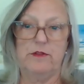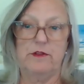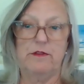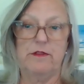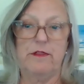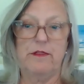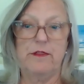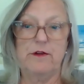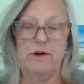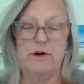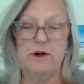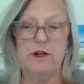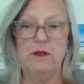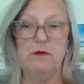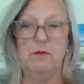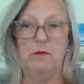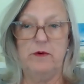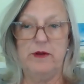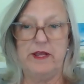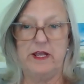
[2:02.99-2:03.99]
than
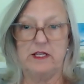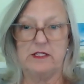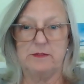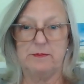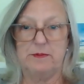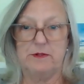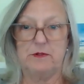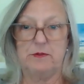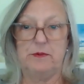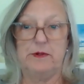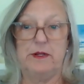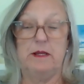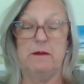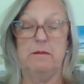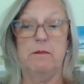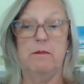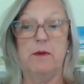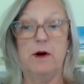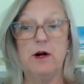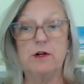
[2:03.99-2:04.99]
30 weeks
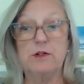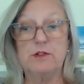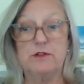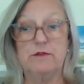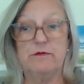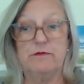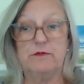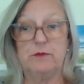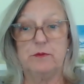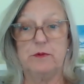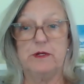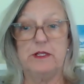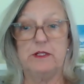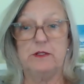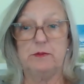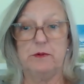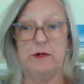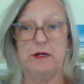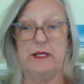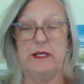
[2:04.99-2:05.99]
between March of
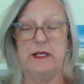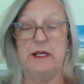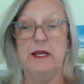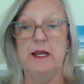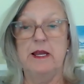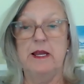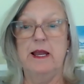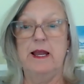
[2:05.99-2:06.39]
2020